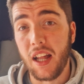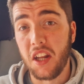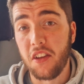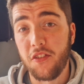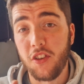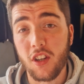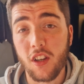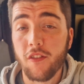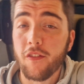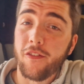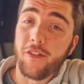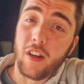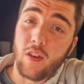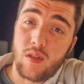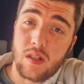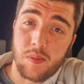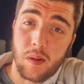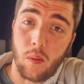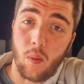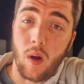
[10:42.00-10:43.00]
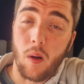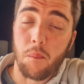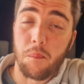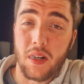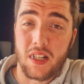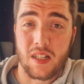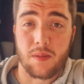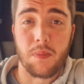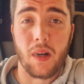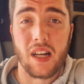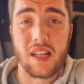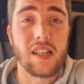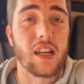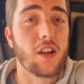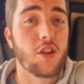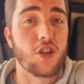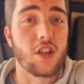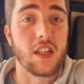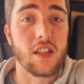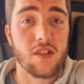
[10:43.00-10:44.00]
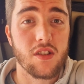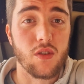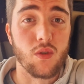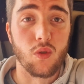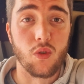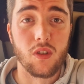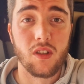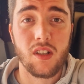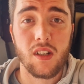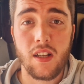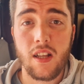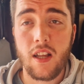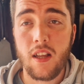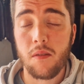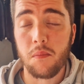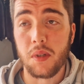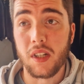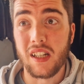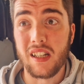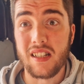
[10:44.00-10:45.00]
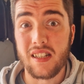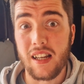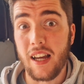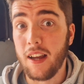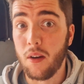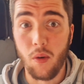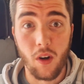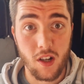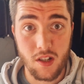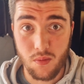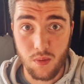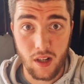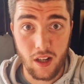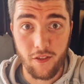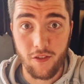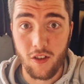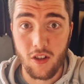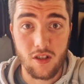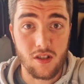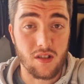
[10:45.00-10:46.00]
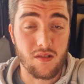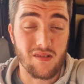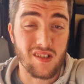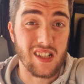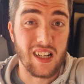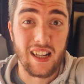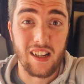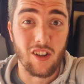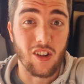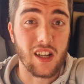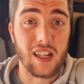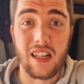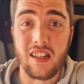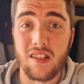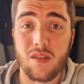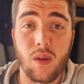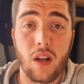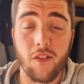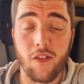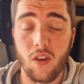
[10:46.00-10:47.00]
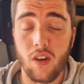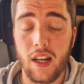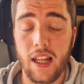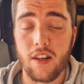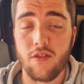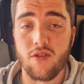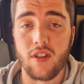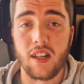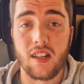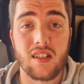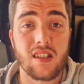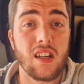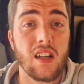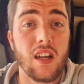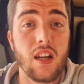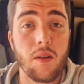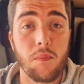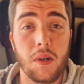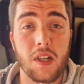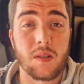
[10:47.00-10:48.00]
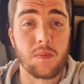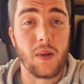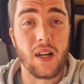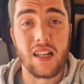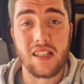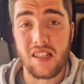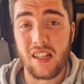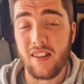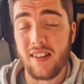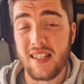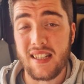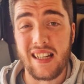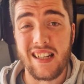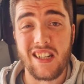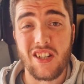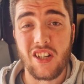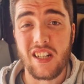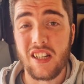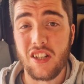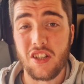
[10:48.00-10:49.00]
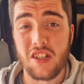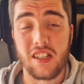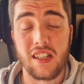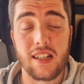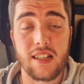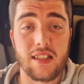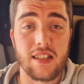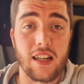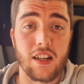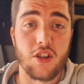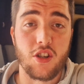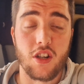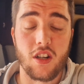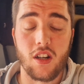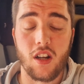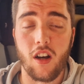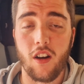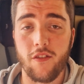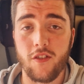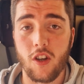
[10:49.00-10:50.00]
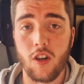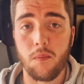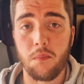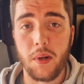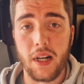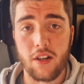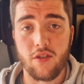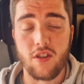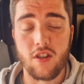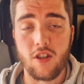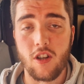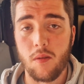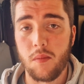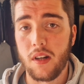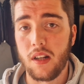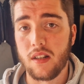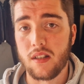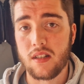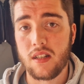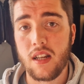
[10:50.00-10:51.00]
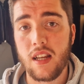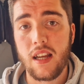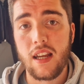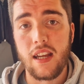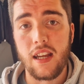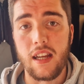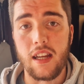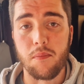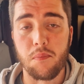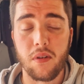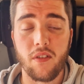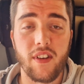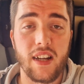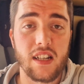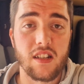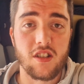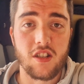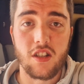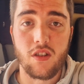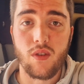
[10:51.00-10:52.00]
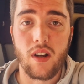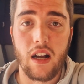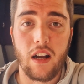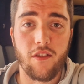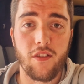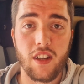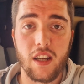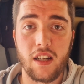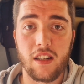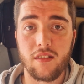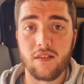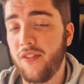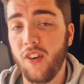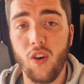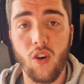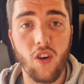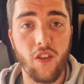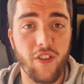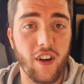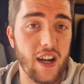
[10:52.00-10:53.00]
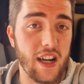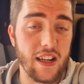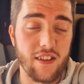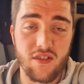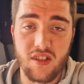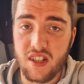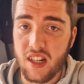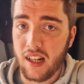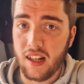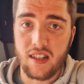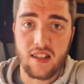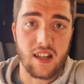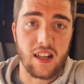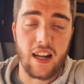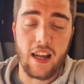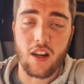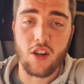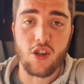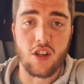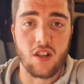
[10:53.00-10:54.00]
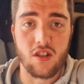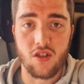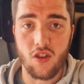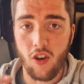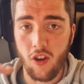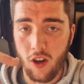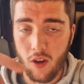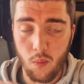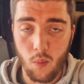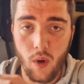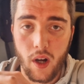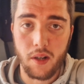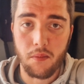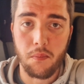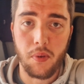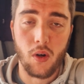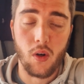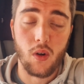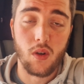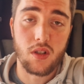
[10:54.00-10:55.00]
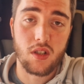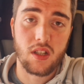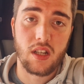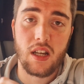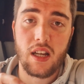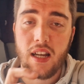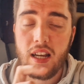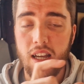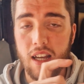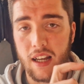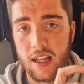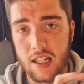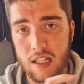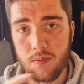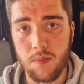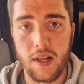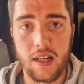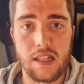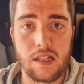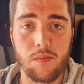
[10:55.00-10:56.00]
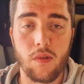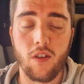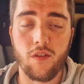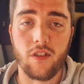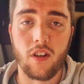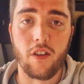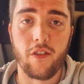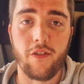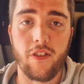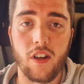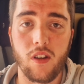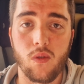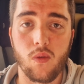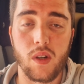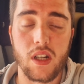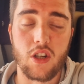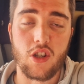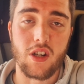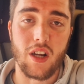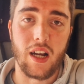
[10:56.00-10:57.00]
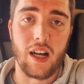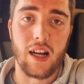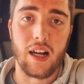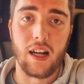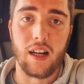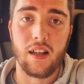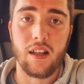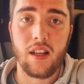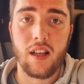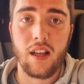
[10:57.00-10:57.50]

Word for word: if you're confused about what bus bars actually do, because I was when I first started looking into twelve volt electrics, bus bars are essentially just an extension of your battery terminals. It prevents you having four, five, six connections all on one post and spreads them over a few, which are